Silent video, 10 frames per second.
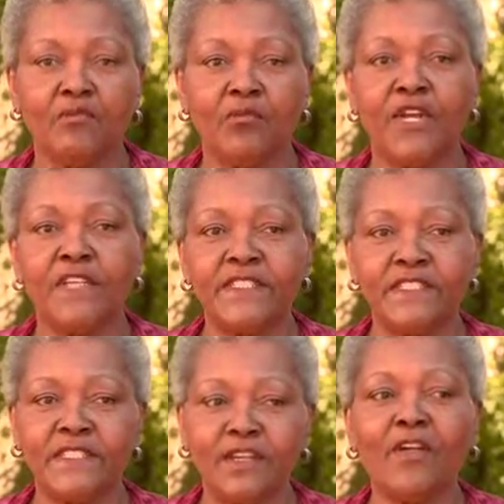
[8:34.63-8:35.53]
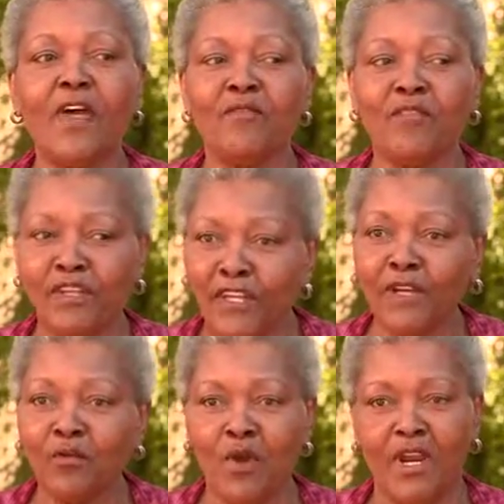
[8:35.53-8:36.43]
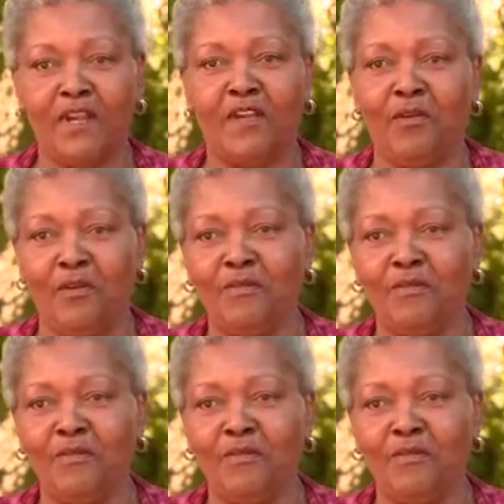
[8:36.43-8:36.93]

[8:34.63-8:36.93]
We still have a little way to go.